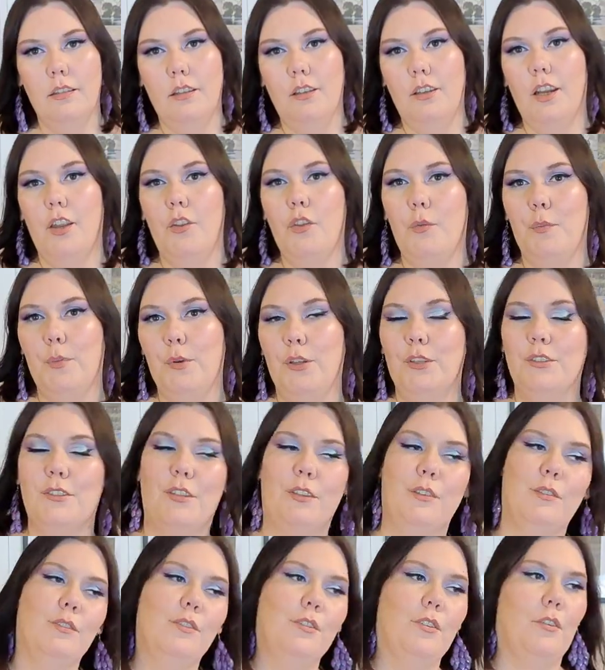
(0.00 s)
Another
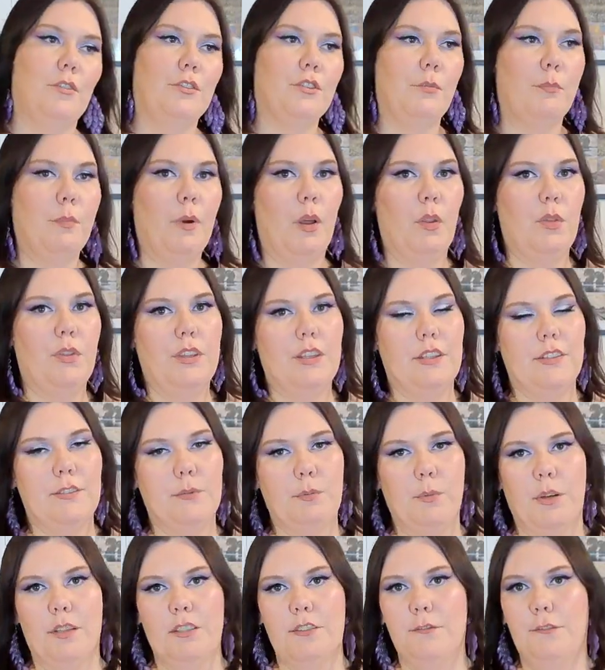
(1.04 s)
person who talked about
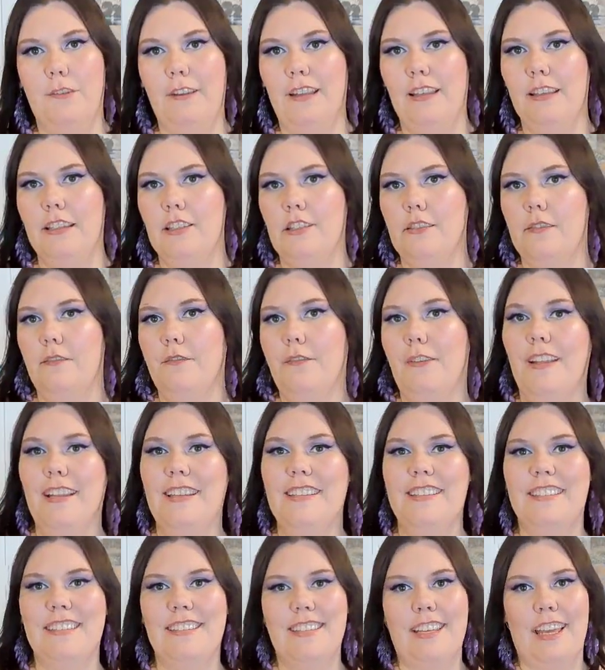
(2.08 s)
this was
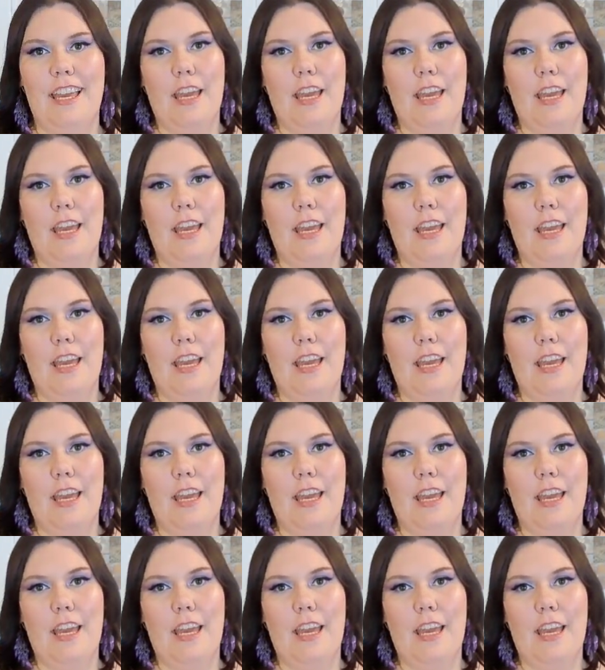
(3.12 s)
Felicity